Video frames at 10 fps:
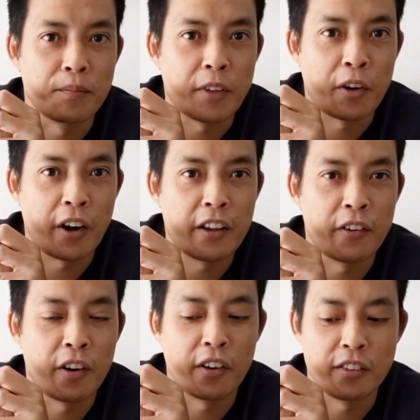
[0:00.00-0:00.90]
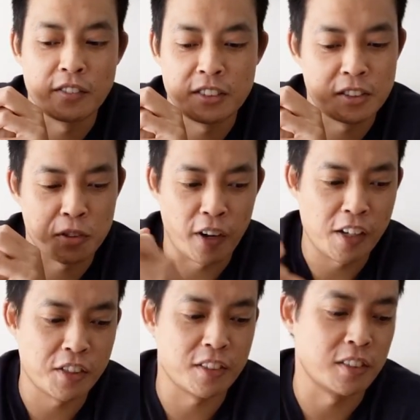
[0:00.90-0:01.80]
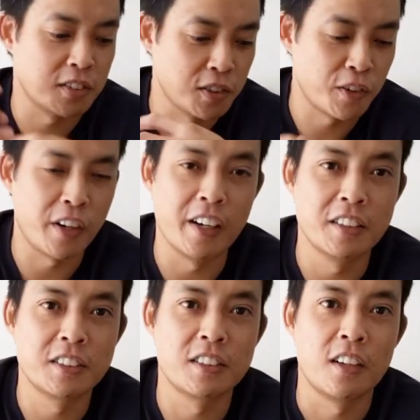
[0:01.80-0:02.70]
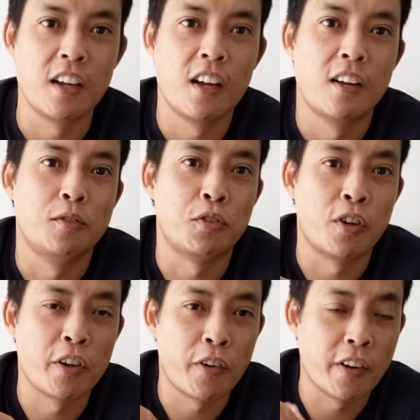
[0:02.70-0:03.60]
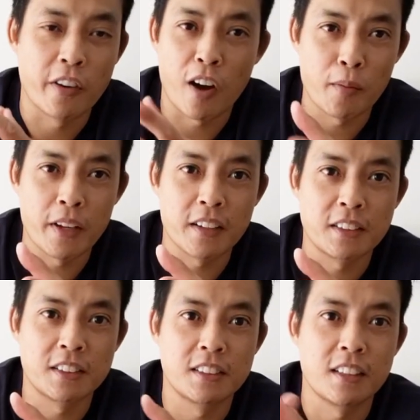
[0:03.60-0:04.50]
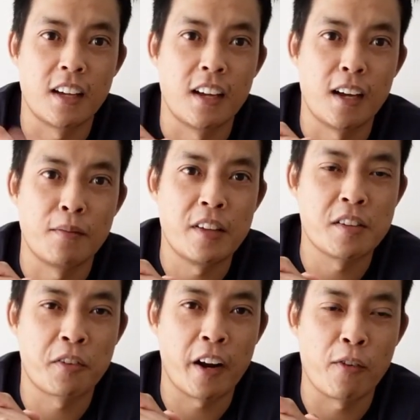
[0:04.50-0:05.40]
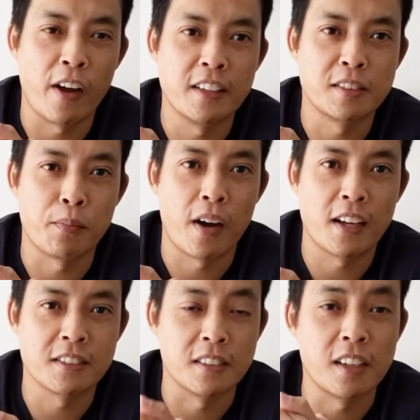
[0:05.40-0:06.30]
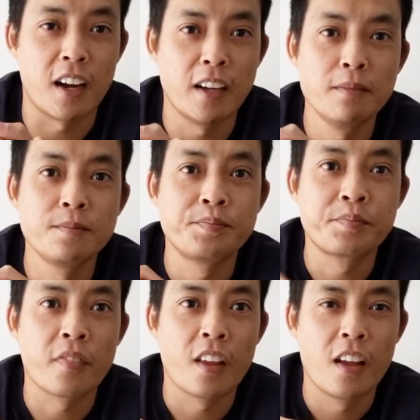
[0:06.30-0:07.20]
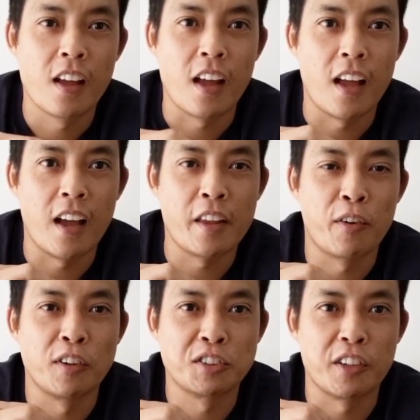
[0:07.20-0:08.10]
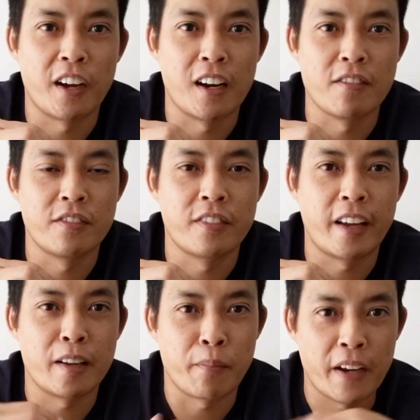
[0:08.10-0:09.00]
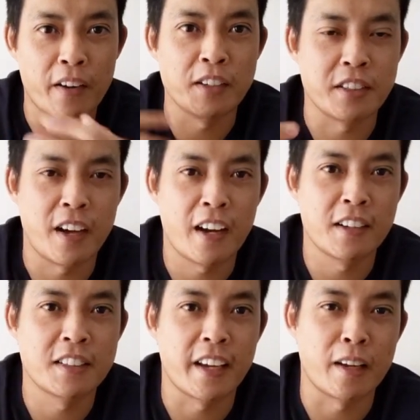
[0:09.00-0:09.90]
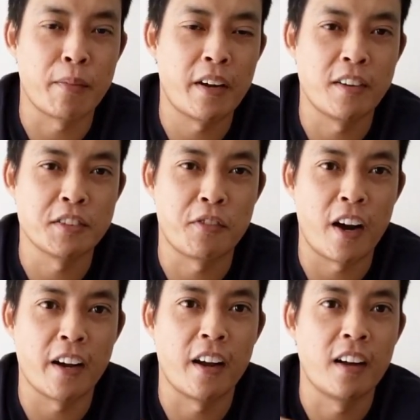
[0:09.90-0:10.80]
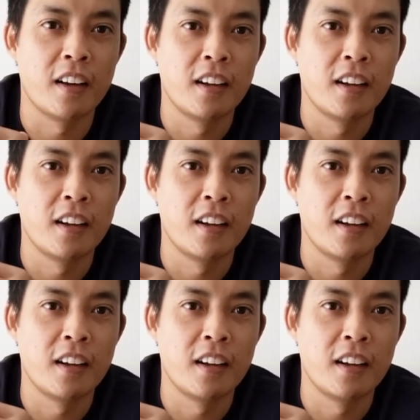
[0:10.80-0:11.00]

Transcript: create your own situations and stories, draw your own comics. These are great ways to pass the time, and you're also kind of getting better as an artist, getting better as a writer,